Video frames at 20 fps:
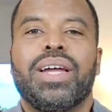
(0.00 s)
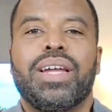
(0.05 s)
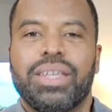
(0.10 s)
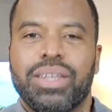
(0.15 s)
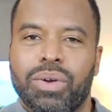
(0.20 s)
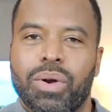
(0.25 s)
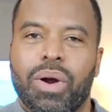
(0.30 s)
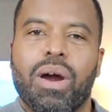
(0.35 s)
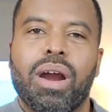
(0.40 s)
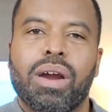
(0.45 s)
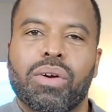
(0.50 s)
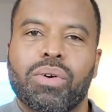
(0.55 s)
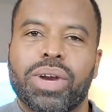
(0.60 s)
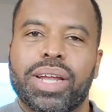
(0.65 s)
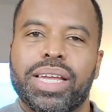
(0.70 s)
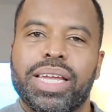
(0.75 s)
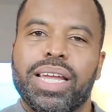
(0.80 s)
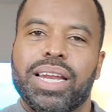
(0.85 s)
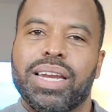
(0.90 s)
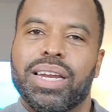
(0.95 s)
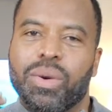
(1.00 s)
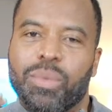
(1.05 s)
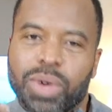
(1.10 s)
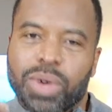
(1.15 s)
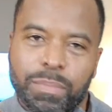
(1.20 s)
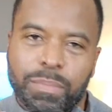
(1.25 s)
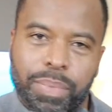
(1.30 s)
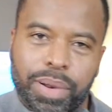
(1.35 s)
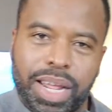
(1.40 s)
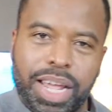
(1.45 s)
you are going to end up
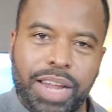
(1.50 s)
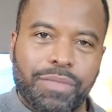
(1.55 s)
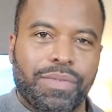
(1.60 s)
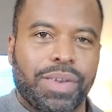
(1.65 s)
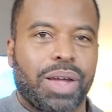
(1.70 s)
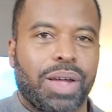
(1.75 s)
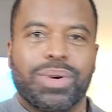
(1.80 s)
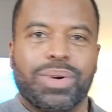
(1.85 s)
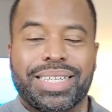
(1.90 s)
with blood flow